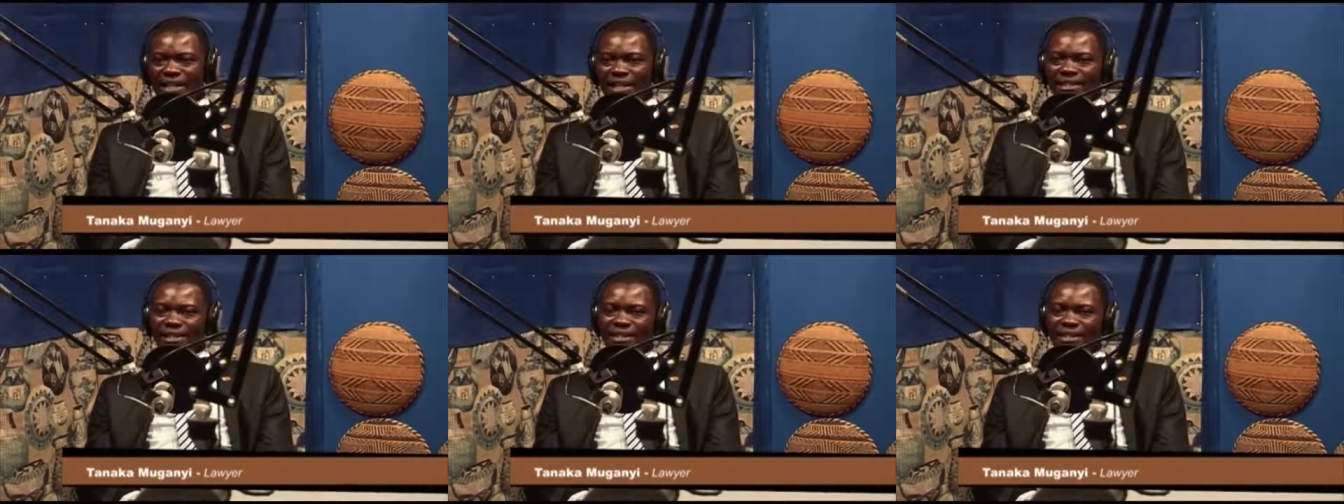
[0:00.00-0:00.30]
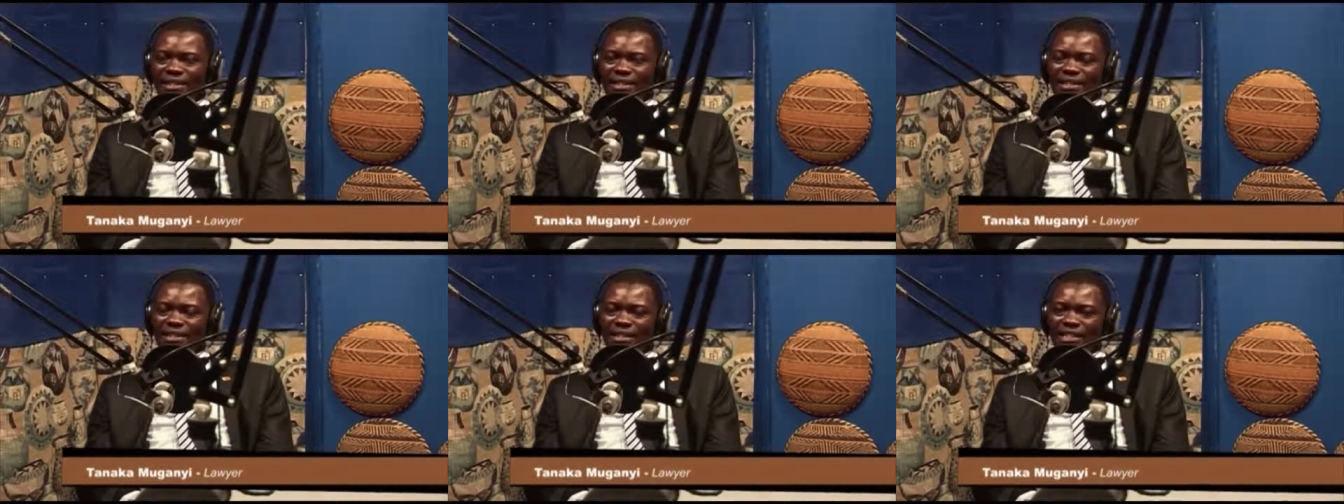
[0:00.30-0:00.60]

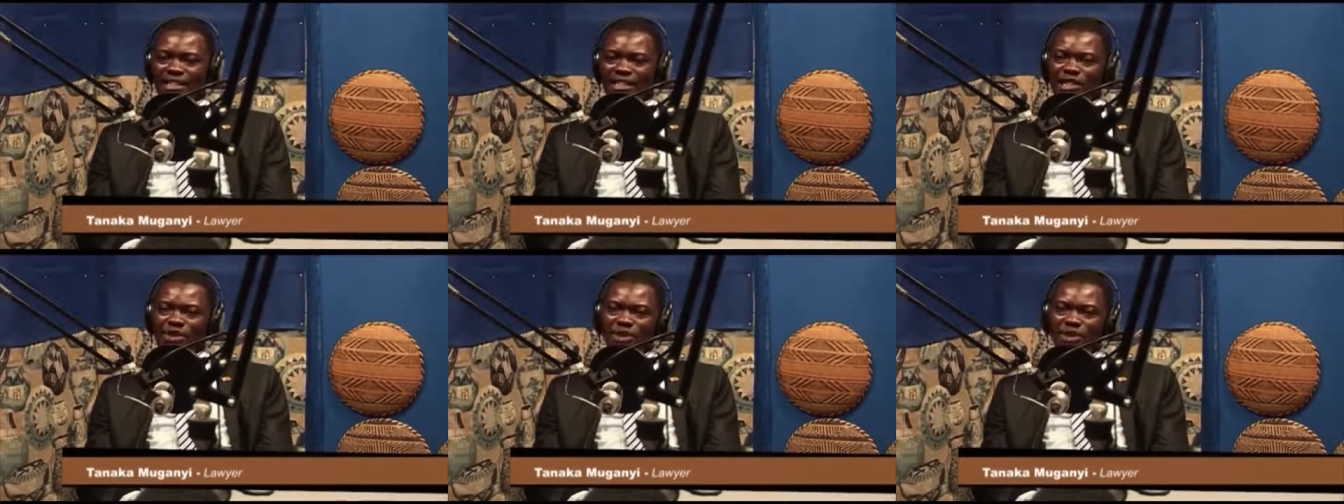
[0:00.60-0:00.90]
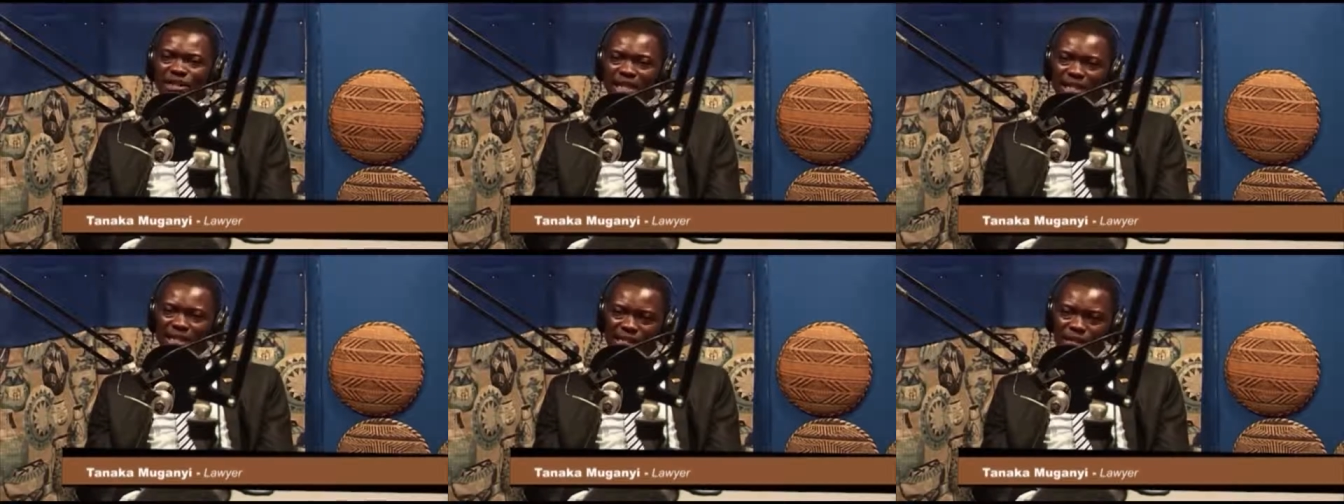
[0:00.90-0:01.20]
She's
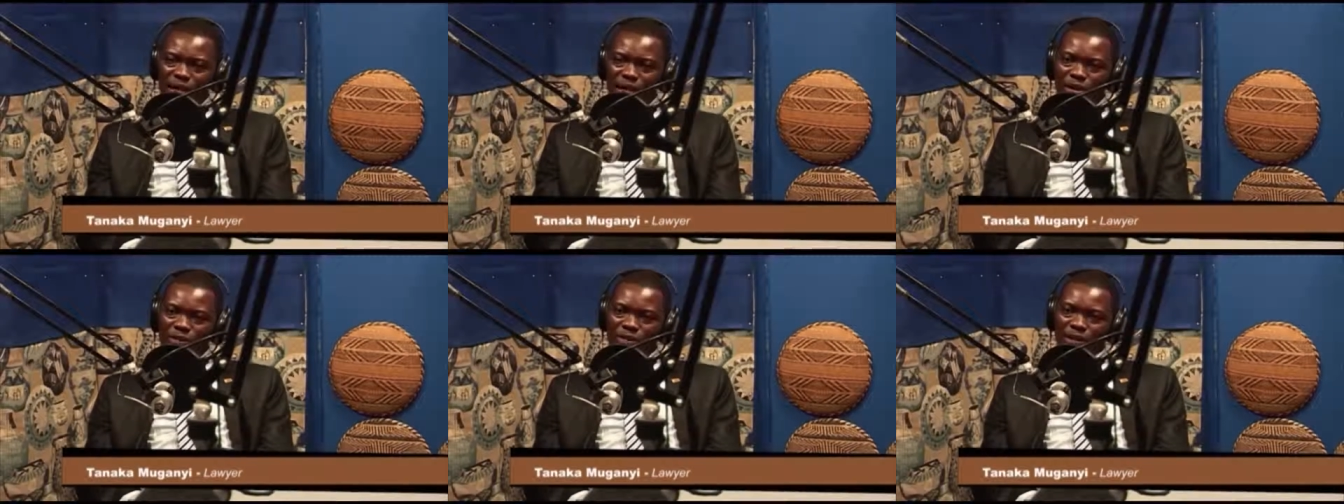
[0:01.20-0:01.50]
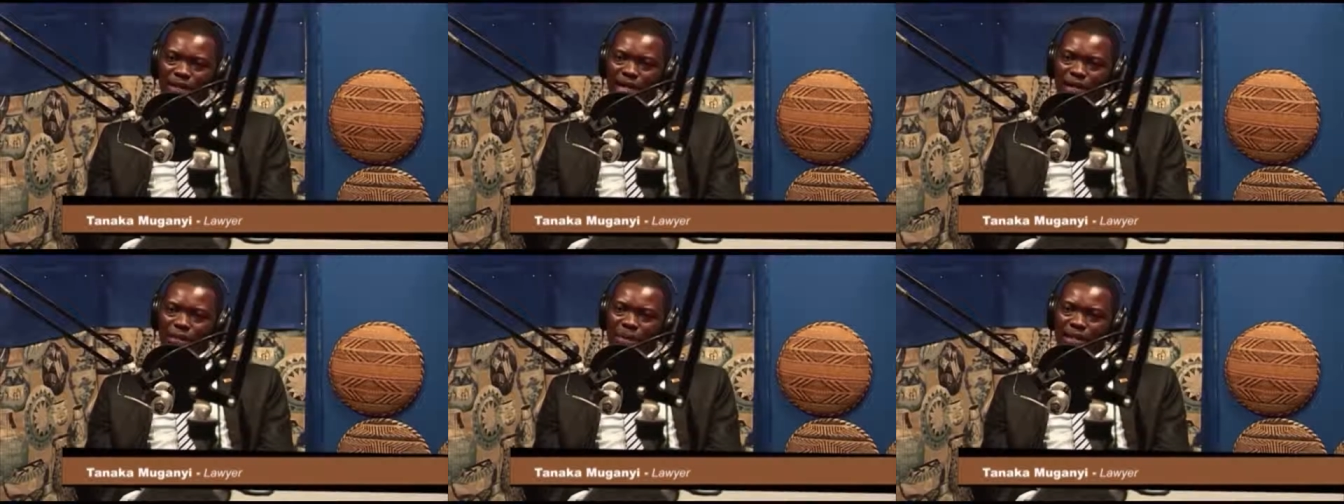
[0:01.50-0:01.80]
not herself
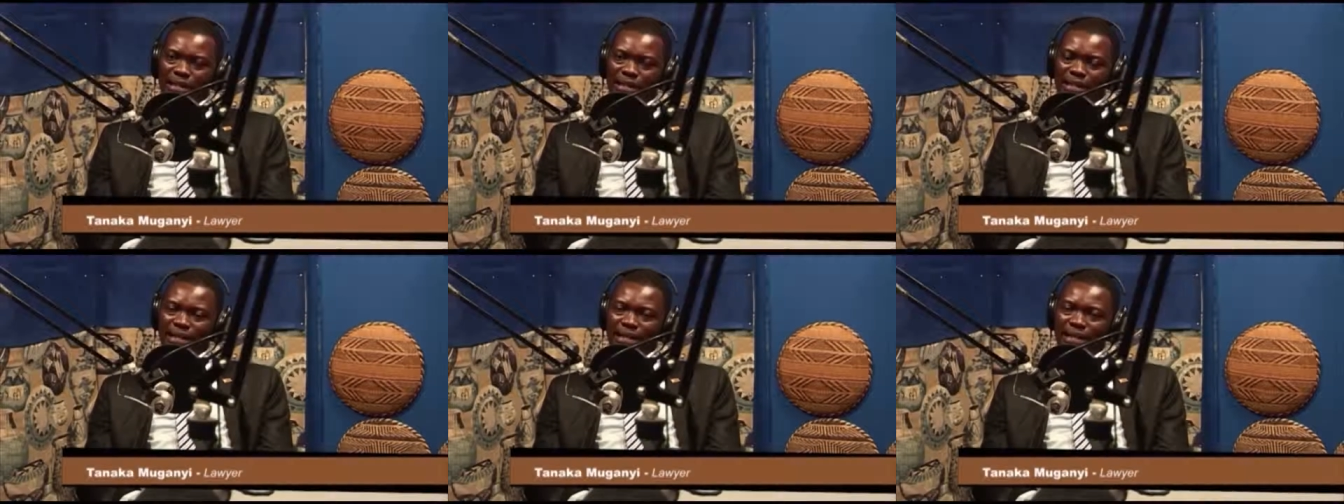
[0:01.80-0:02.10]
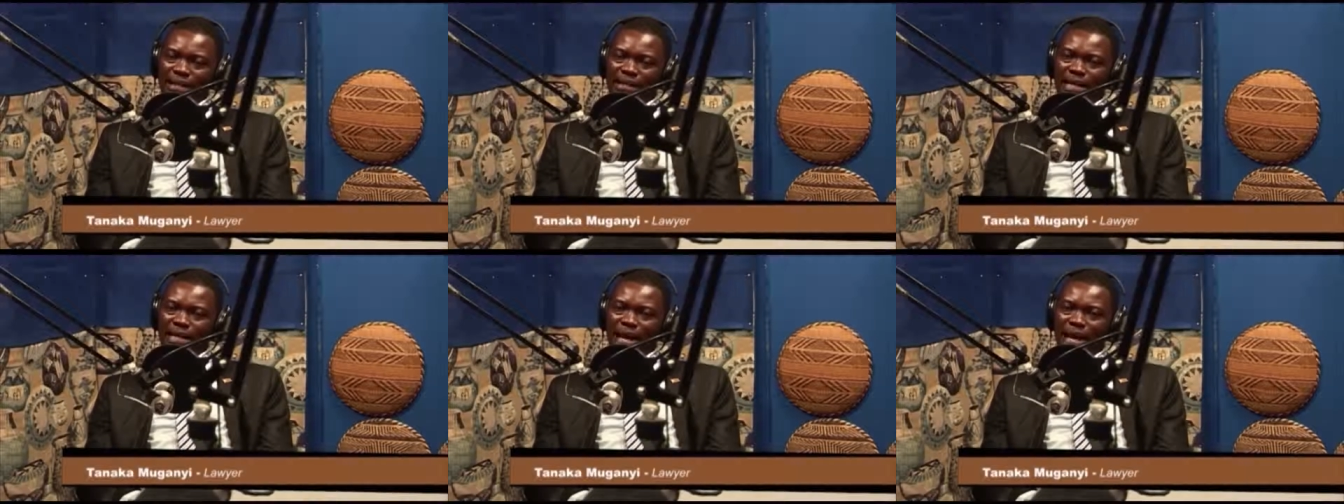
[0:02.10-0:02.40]
at that
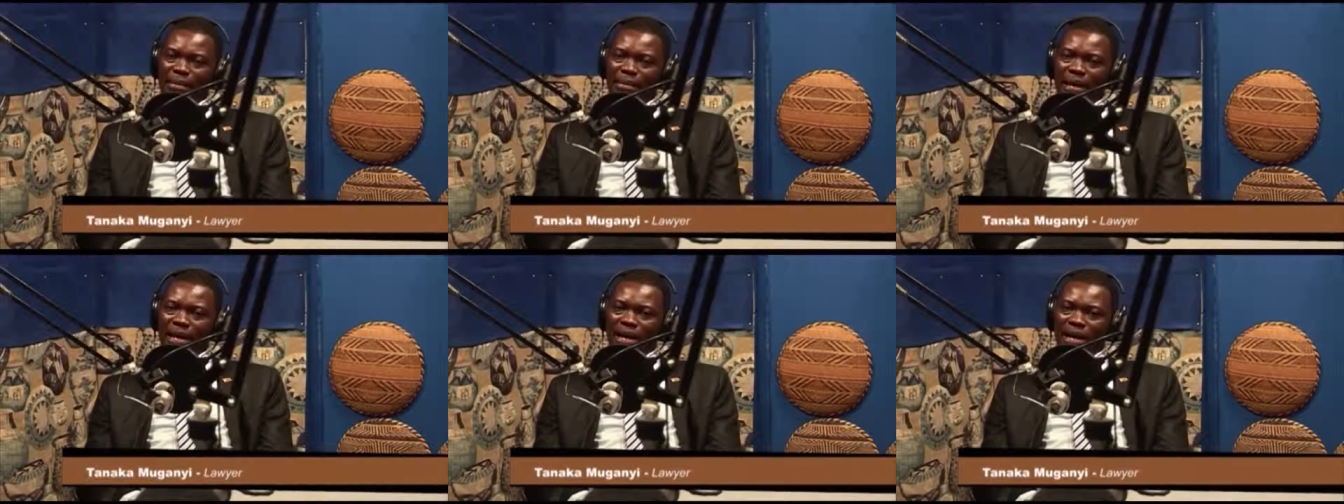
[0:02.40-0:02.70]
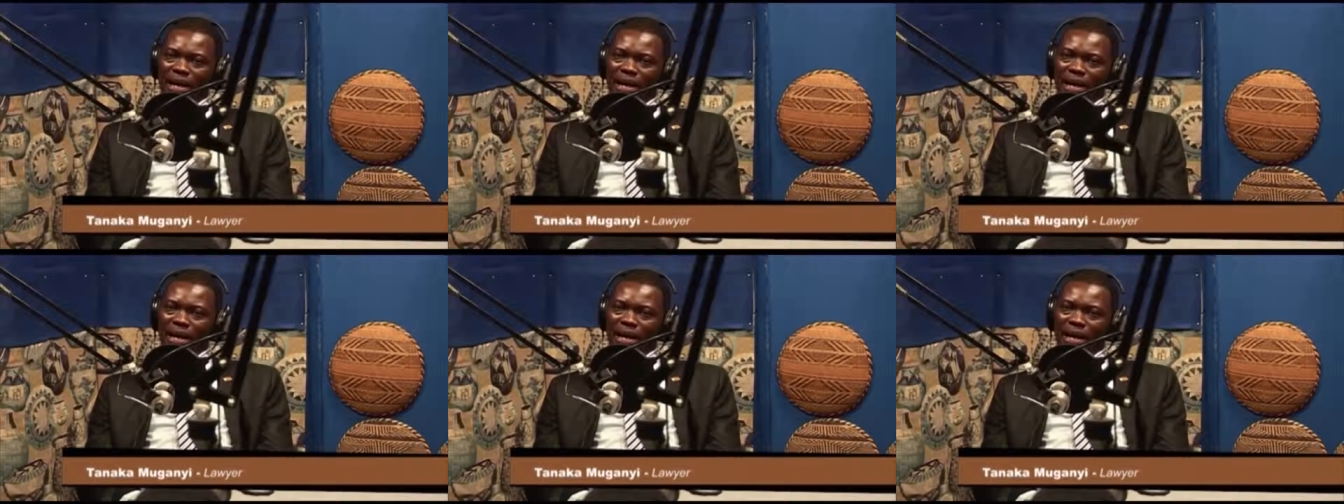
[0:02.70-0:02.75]
particular time.